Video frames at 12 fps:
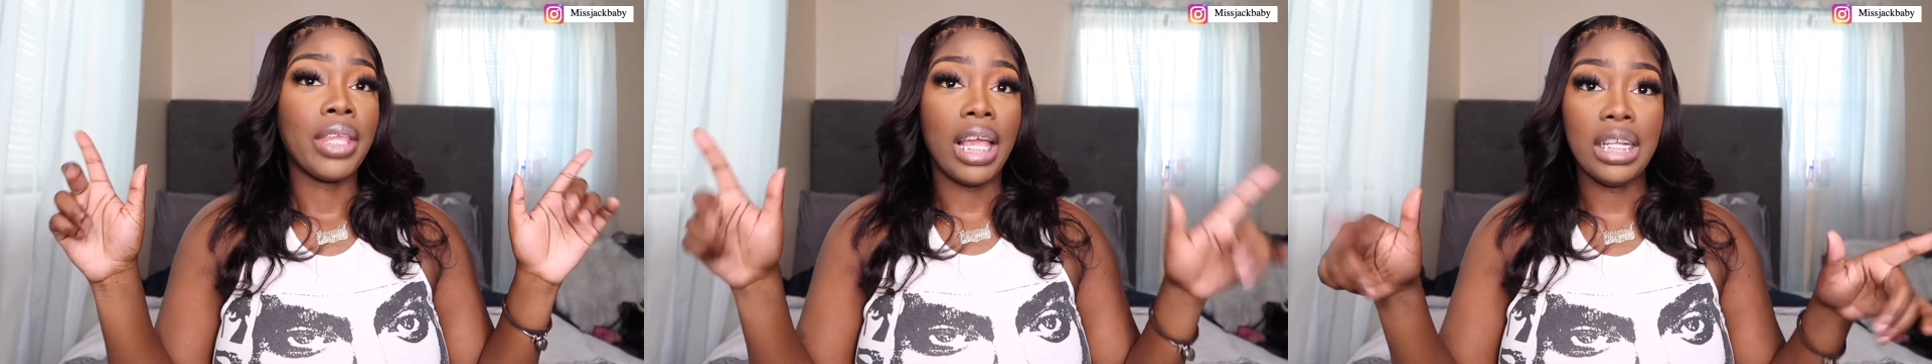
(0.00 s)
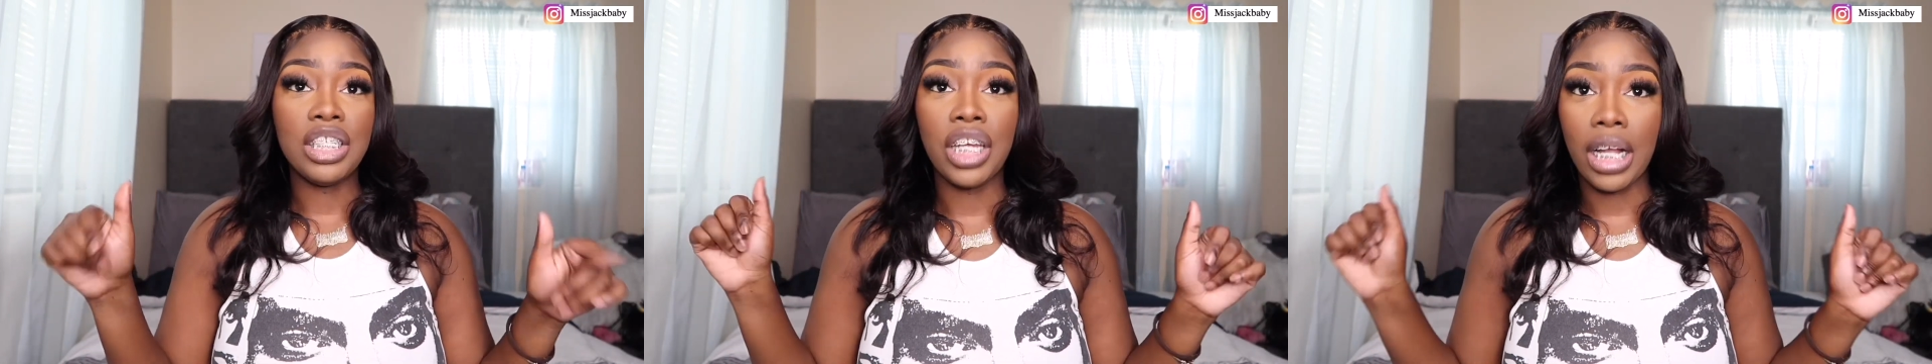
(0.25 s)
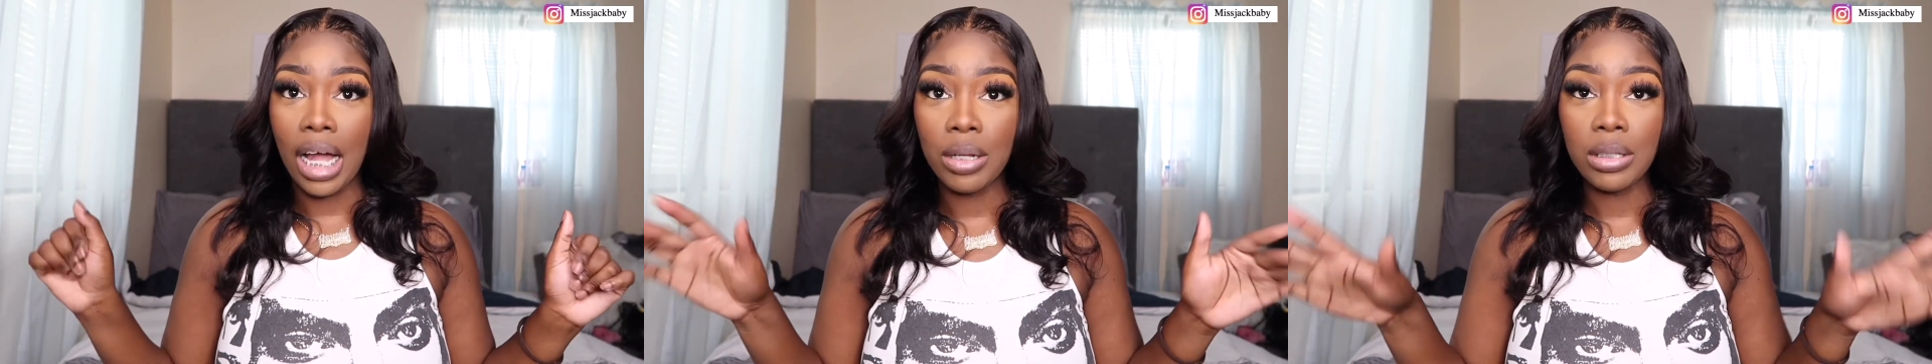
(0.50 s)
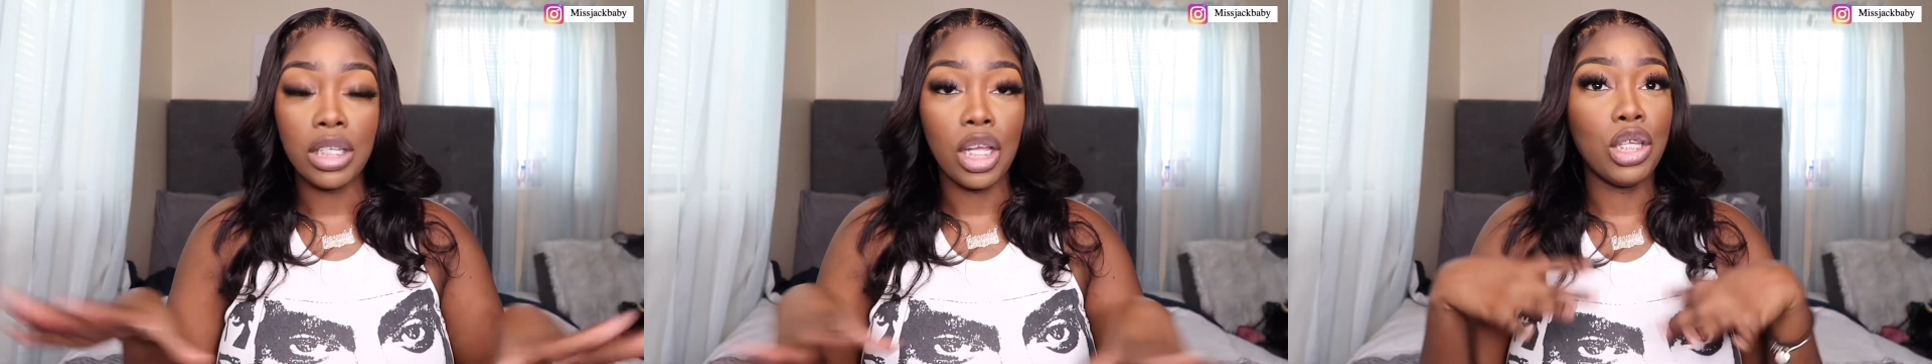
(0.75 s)
and check
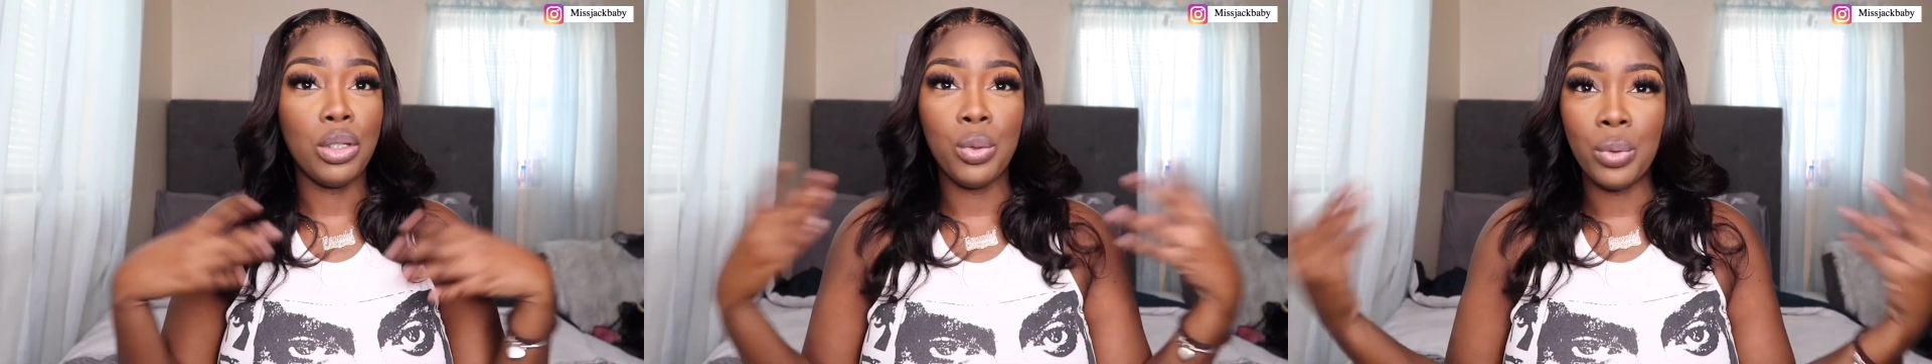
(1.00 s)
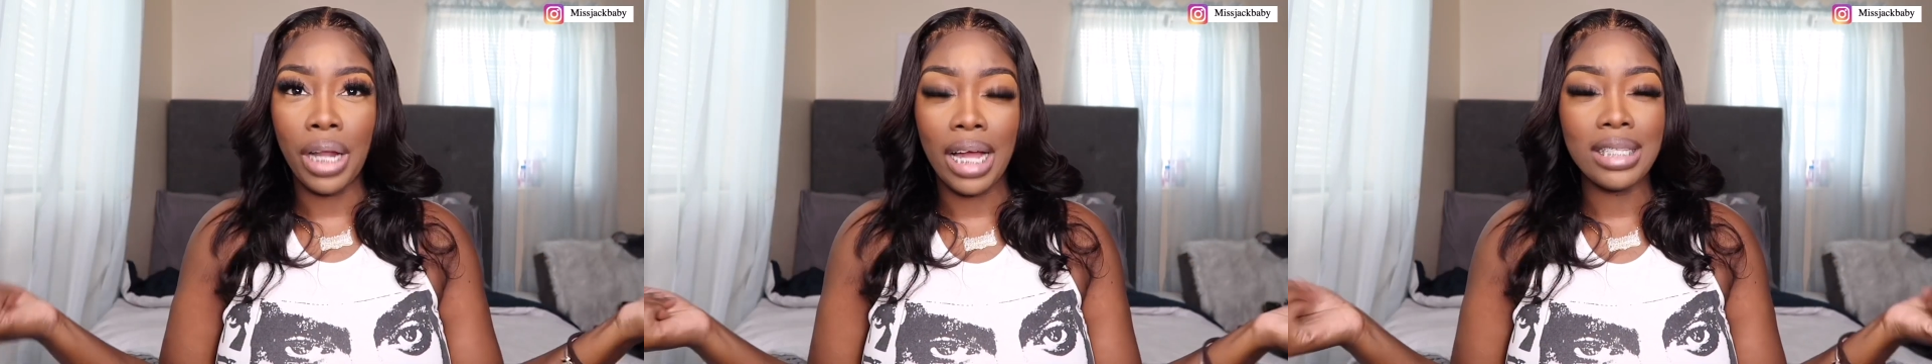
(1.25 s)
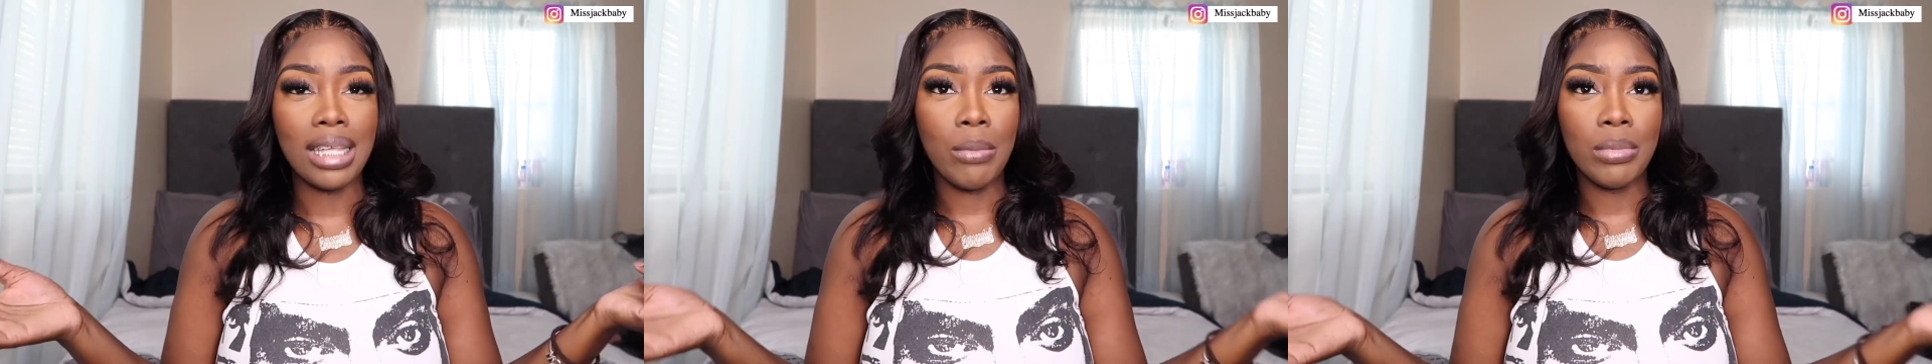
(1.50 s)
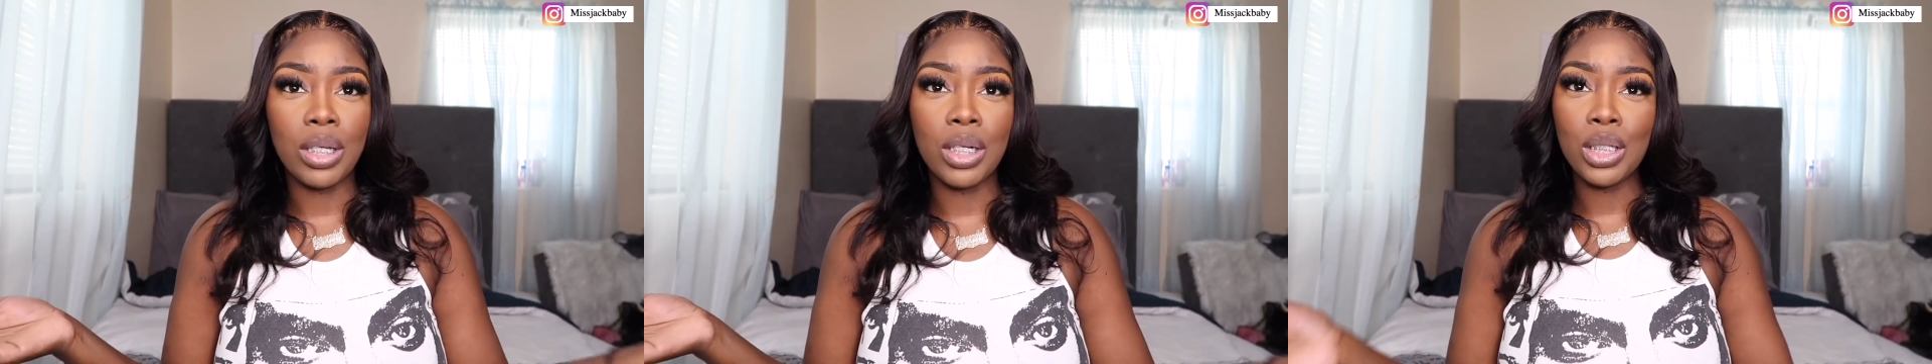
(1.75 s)
out Unice
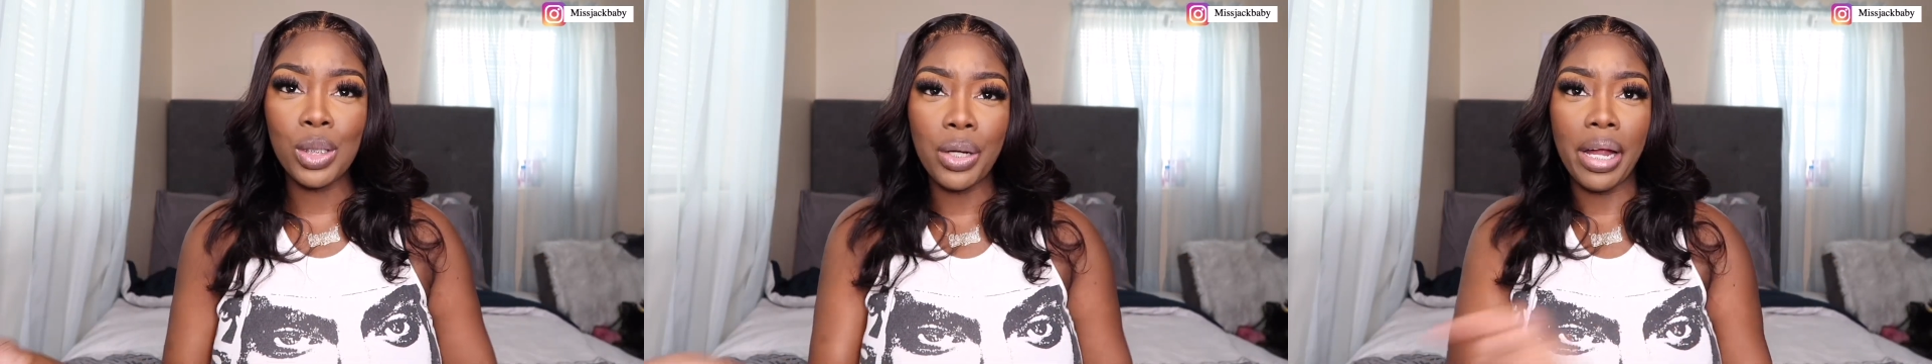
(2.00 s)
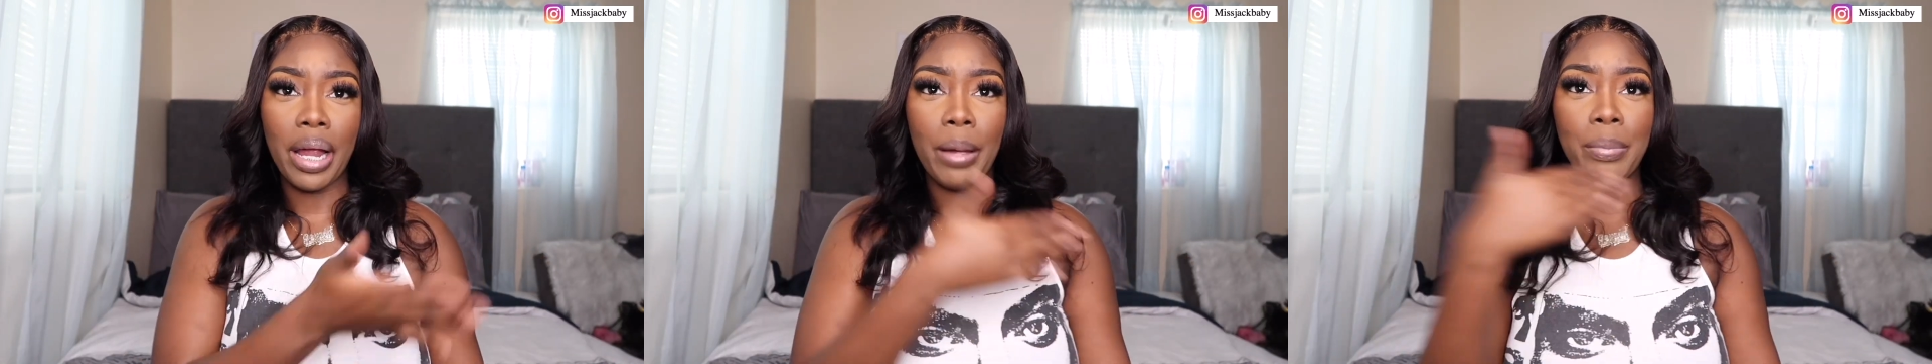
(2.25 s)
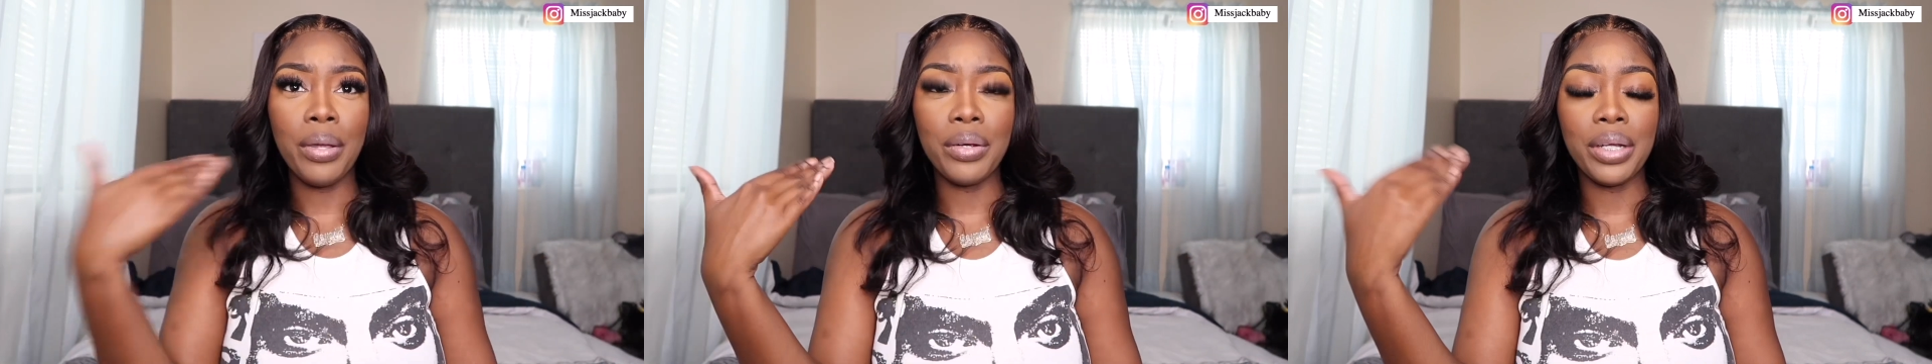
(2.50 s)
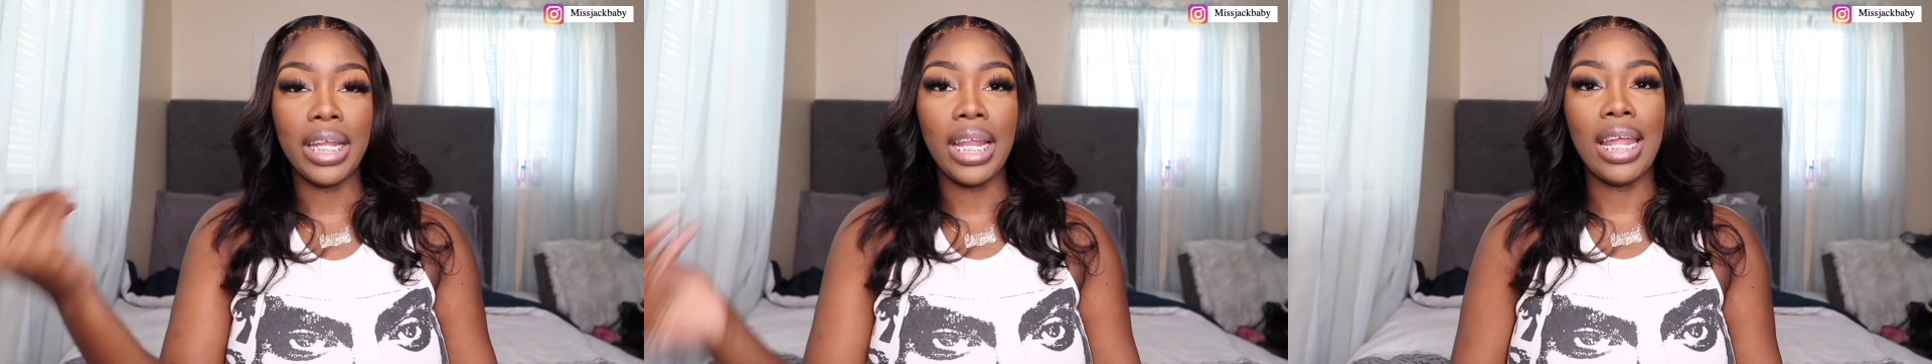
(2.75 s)
Amazon store, period.